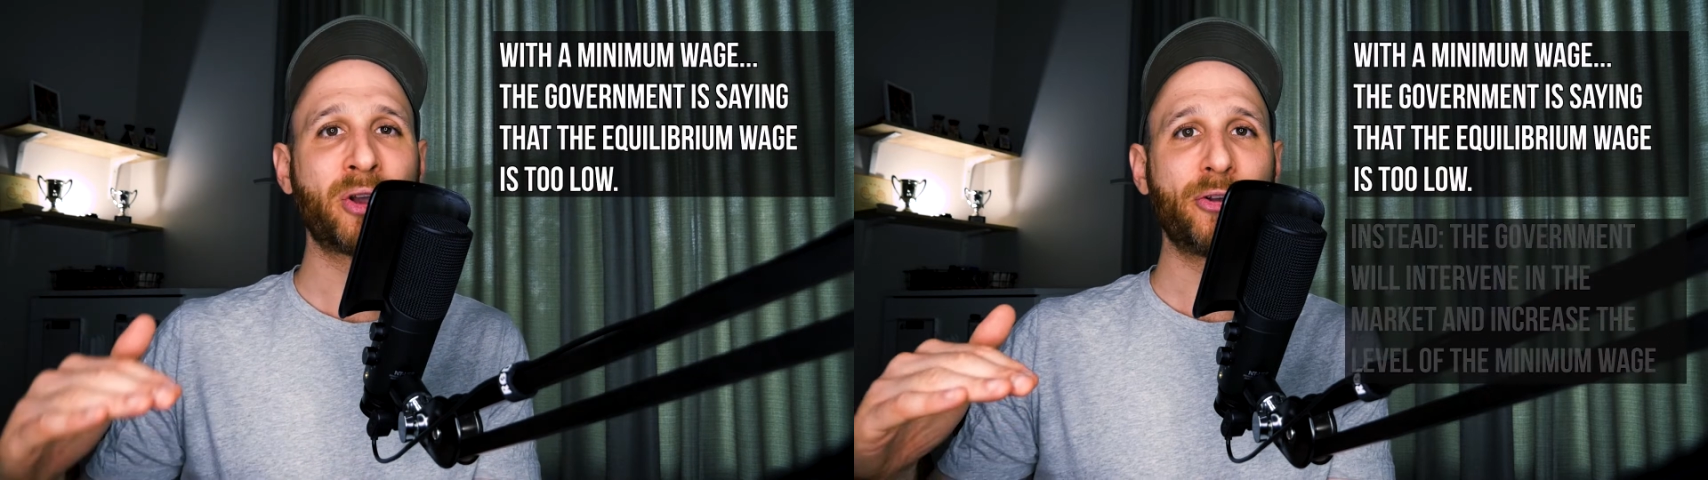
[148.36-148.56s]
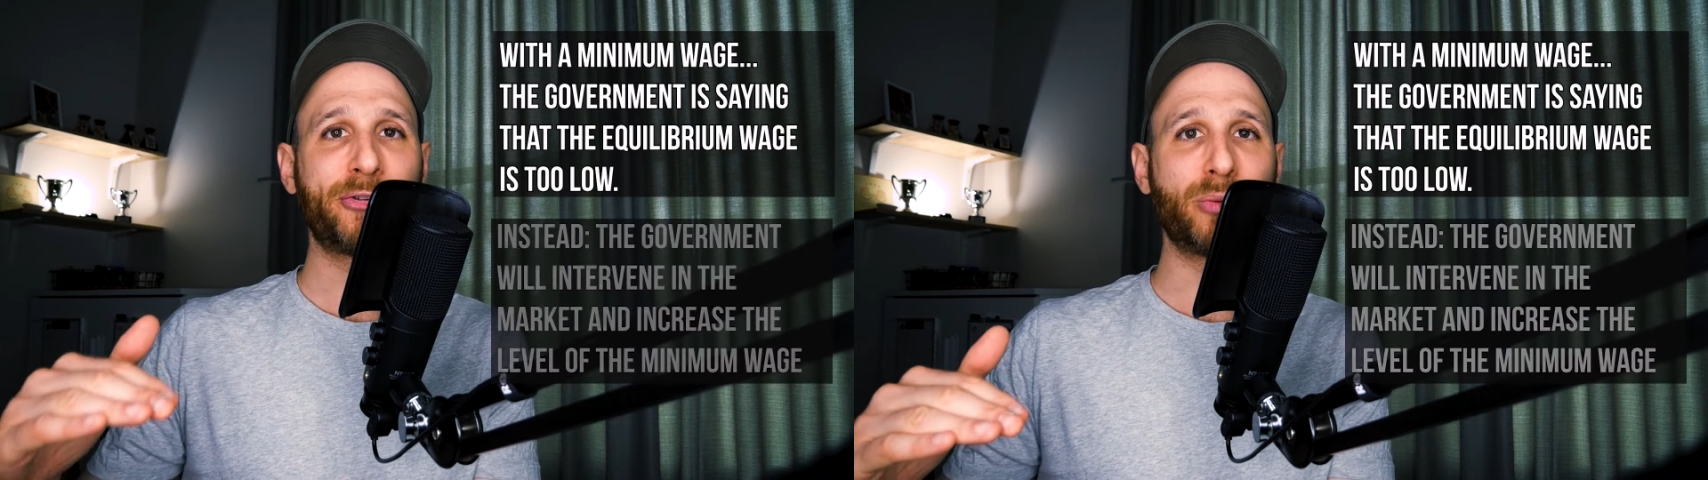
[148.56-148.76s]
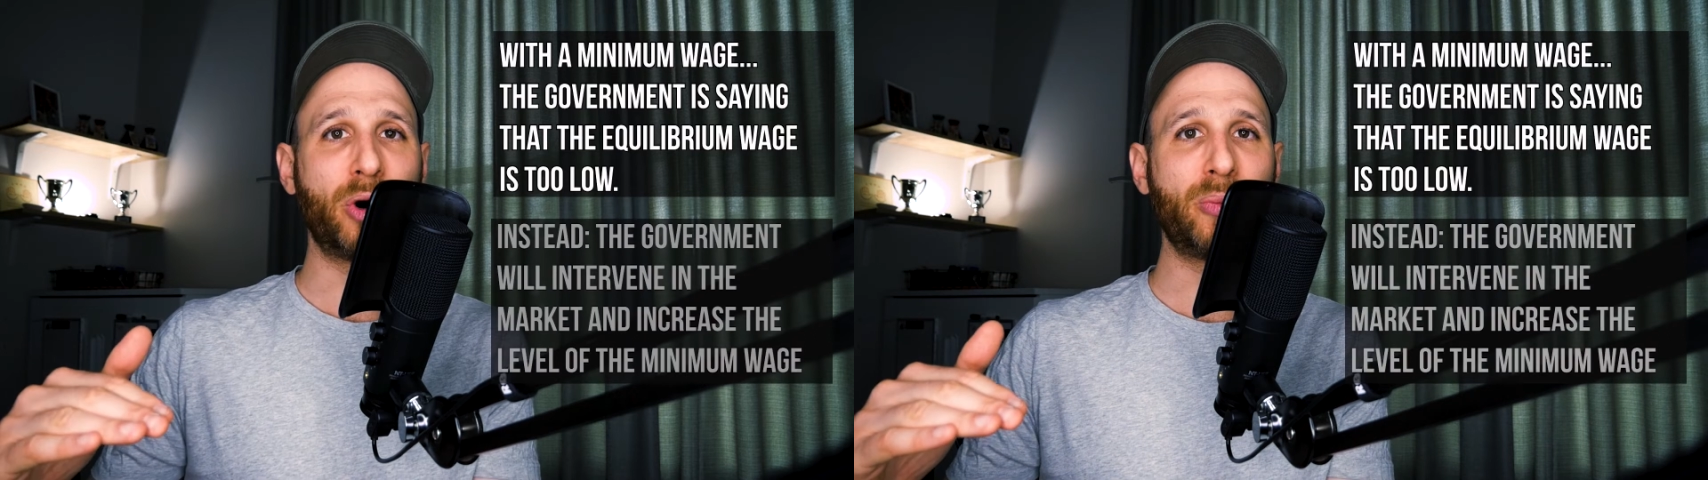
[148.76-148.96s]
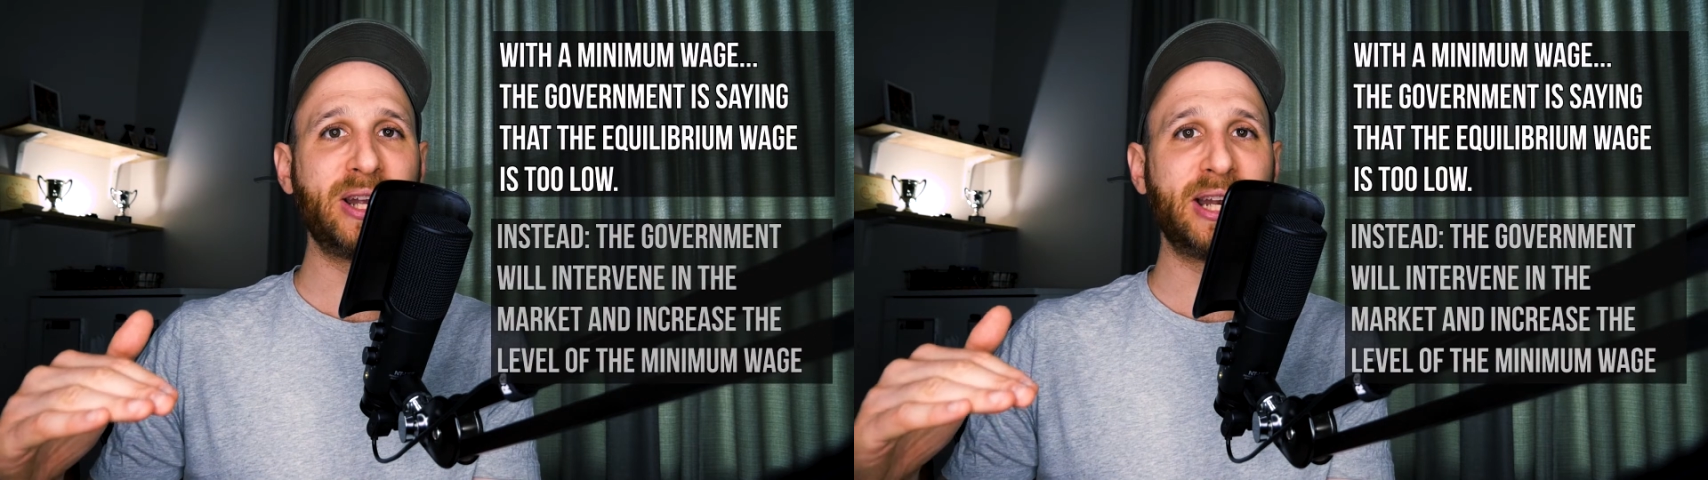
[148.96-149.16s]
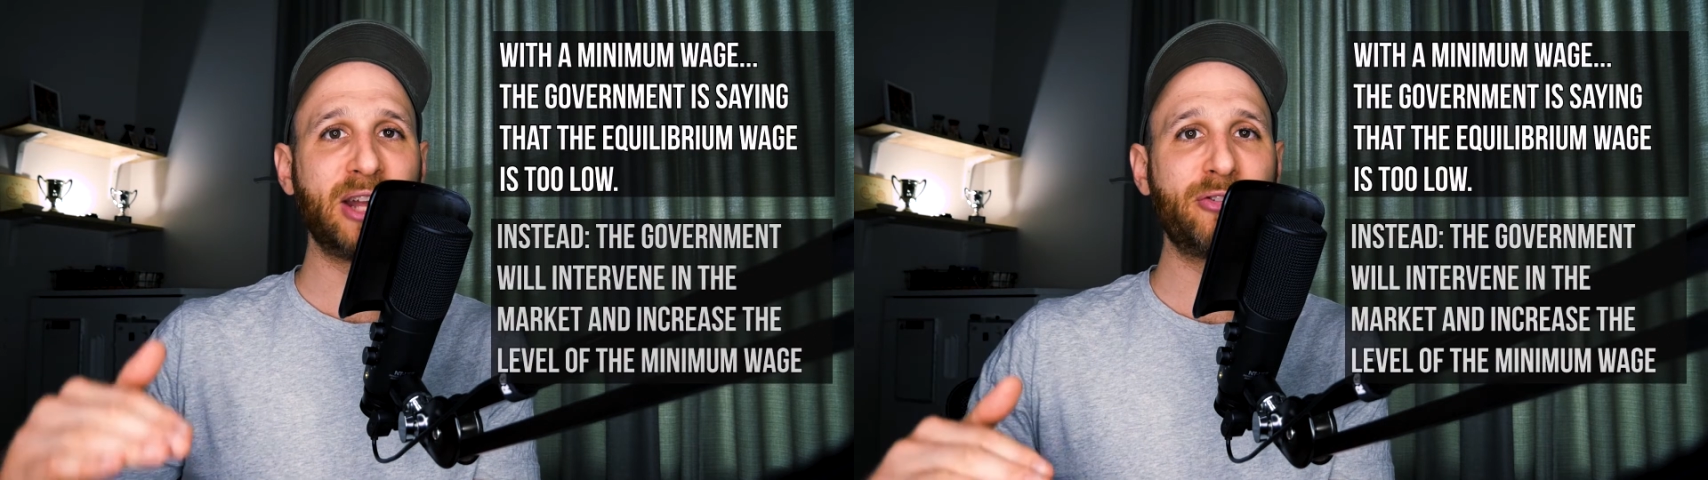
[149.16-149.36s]
So what we
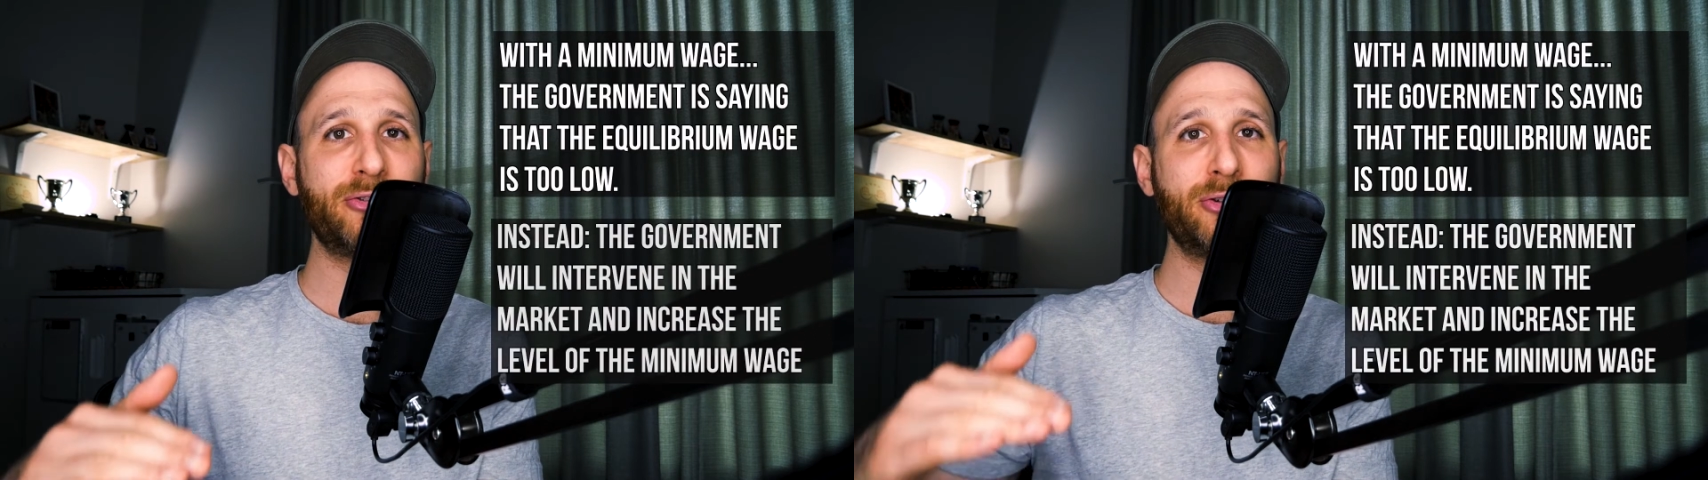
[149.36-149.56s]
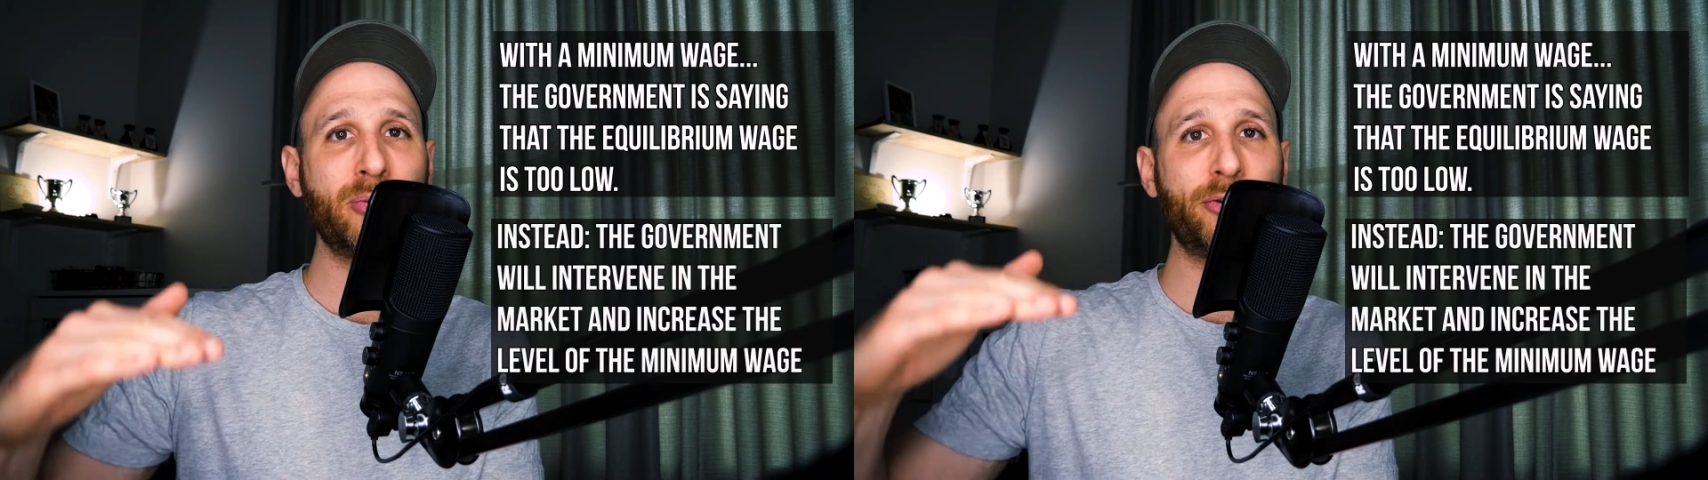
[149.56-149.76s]
need to do